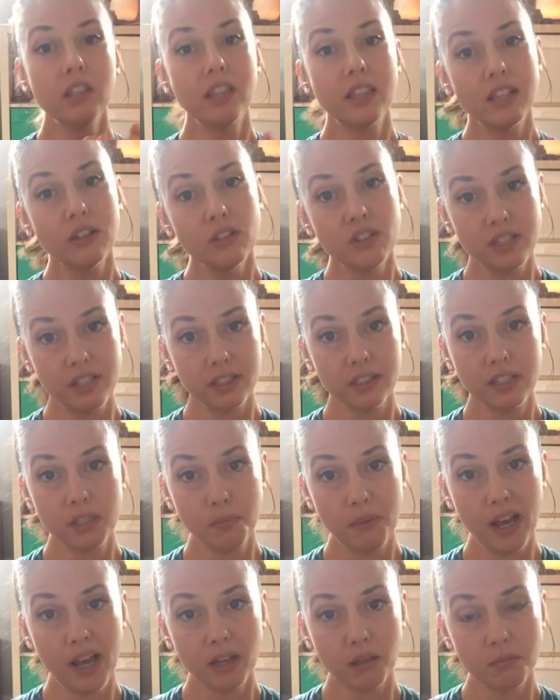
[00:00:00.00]
those
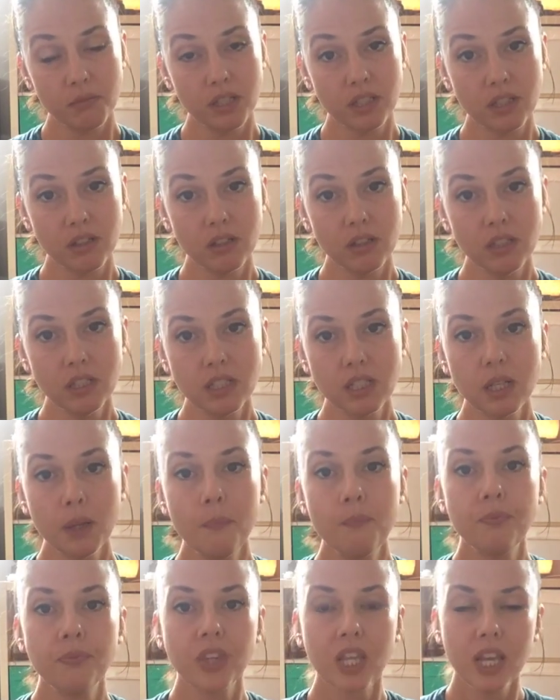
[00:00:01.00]
six-pack muscles,
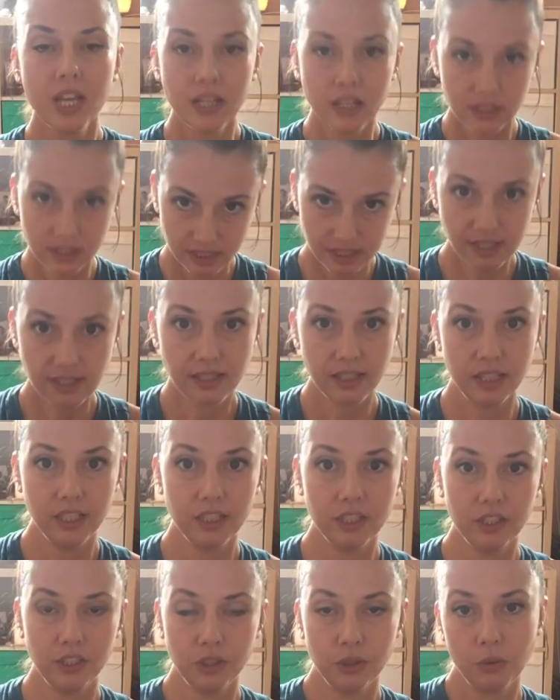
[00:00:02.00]
this is getting
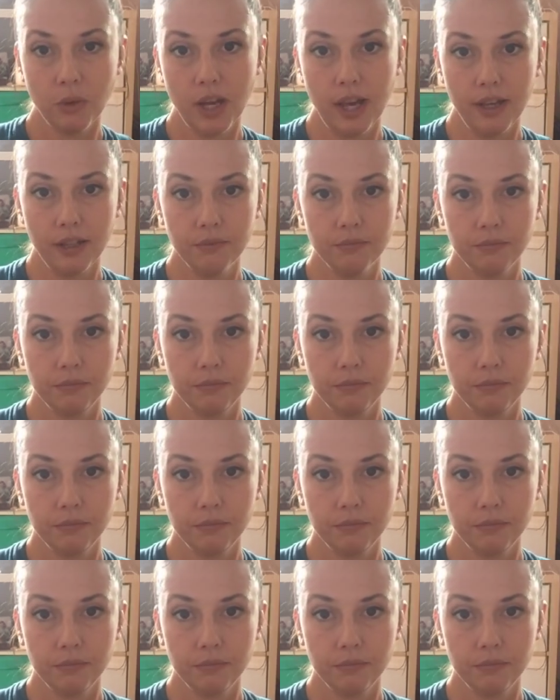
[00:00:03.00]
in your way,